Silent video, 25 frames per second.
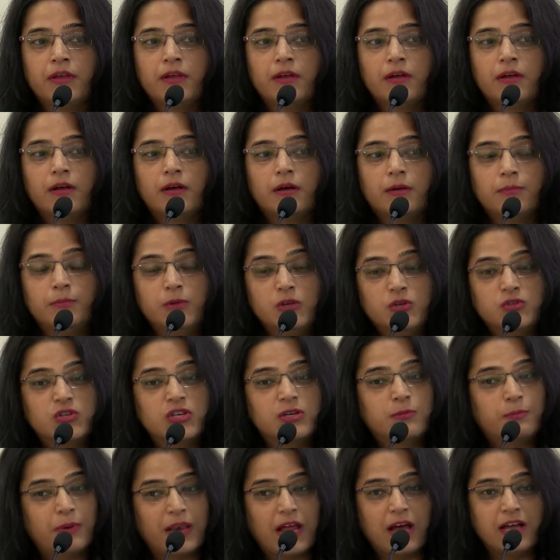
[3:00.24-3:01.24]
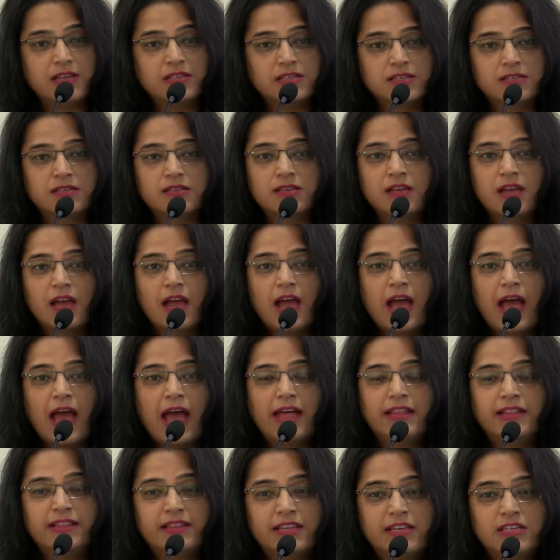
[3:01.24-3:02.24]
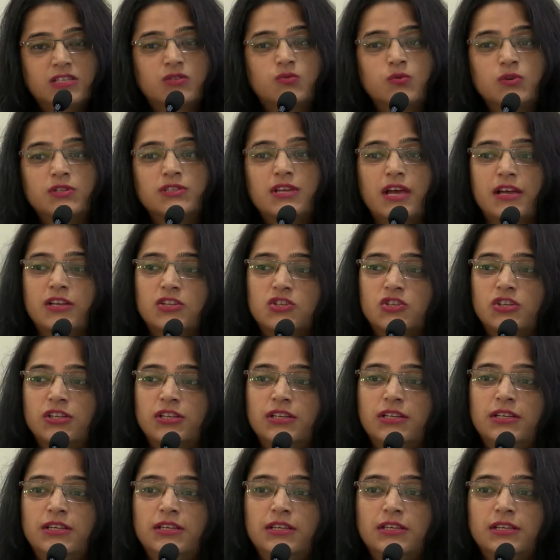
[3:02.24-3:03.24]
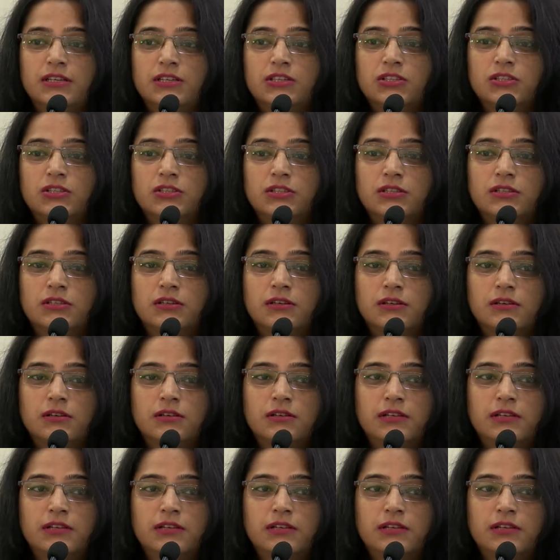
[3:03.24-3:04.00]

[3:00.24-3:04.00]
uh, Music Plus and this was actually a, a